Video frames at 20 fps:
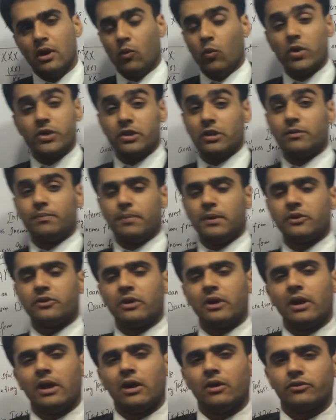What is
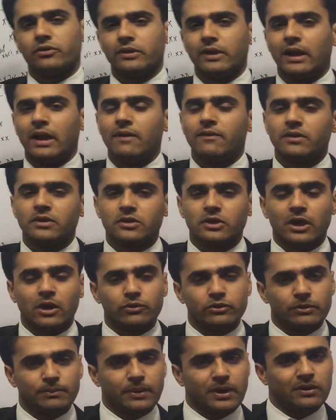personal allowance?
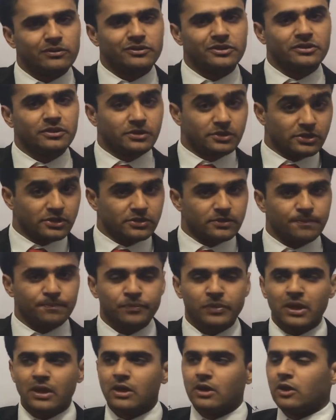£11,000, isn't it?
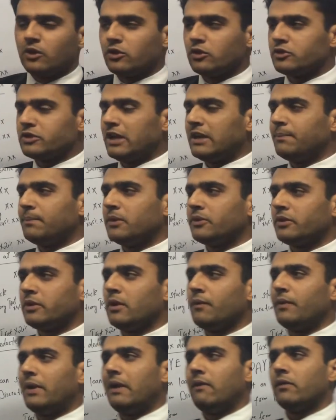So 10%
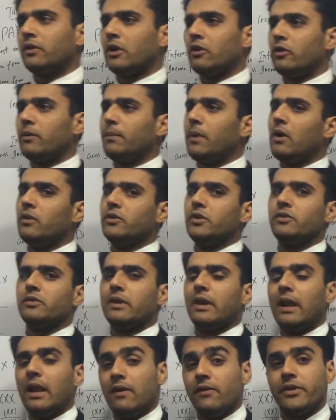of £11,000 is
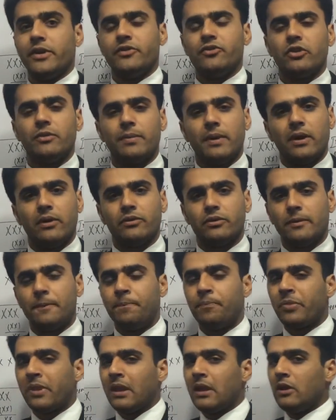£1,100.
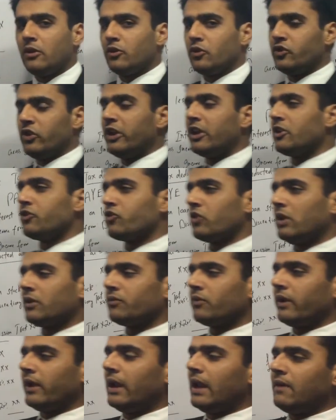So she can
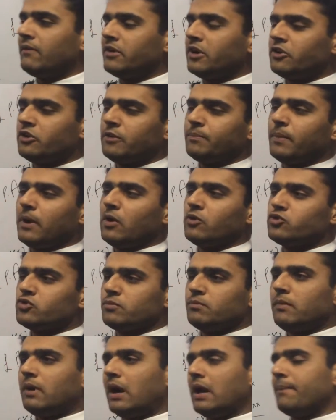transfer £1,100
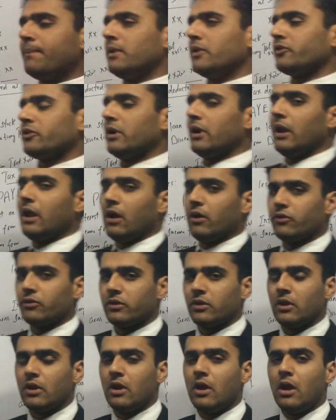to my personal
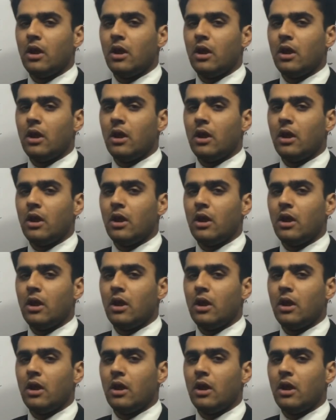allowance.